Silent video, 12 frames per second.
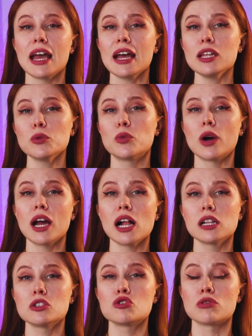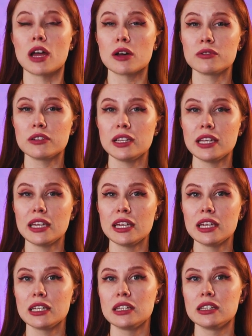and while
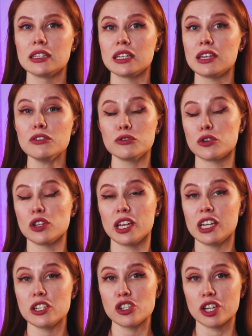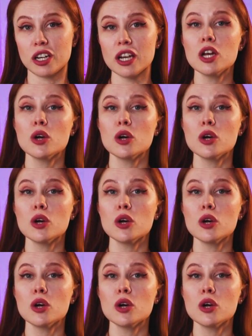traveling, even for leisure,